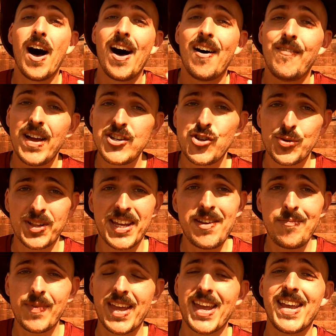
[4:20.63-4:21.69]
Eventually,
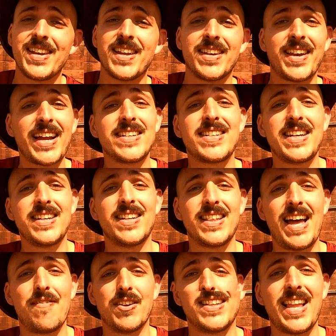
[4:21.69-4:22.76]
in
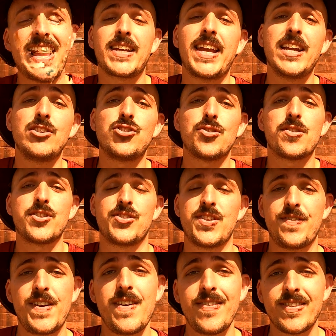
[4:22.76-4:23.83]
1911, King George
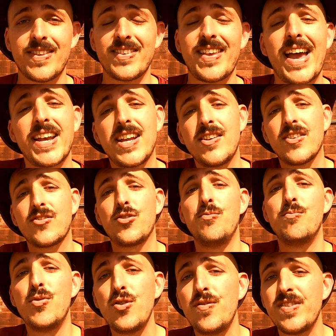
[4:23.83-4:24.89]
V decided to
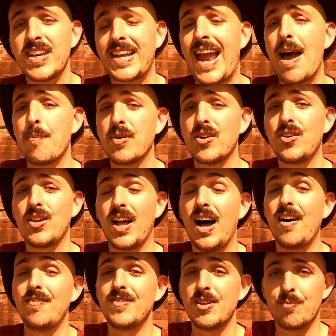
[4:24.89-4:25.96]
move the capital
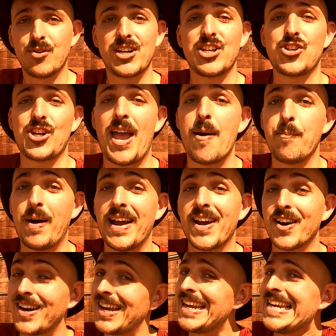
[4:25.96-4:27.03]
of the British
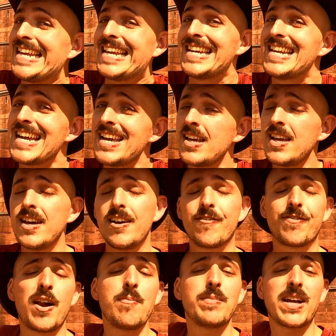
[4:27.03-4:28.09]
Empire in India
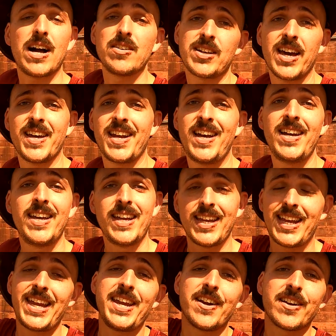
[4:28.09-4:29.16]
from Calcutta
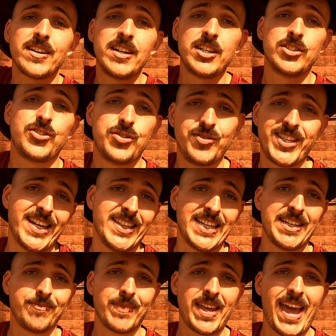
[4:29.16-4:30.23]
here to
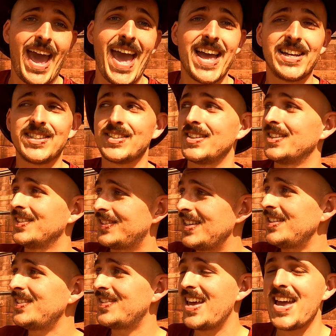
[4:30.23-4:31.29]
Delhi. And
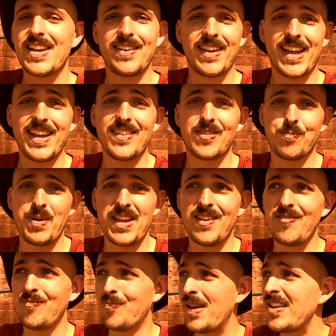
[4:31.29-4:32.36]
since then, it's
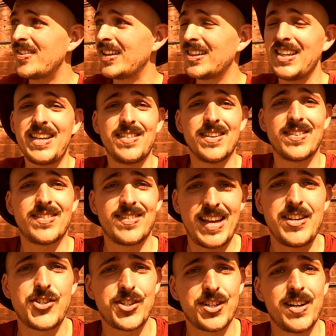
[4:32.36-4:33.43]
been basically the
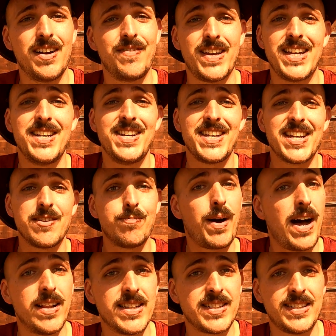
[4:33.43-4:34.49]
center of Indian
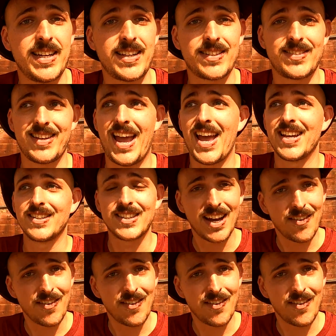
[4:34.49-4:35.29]
politics and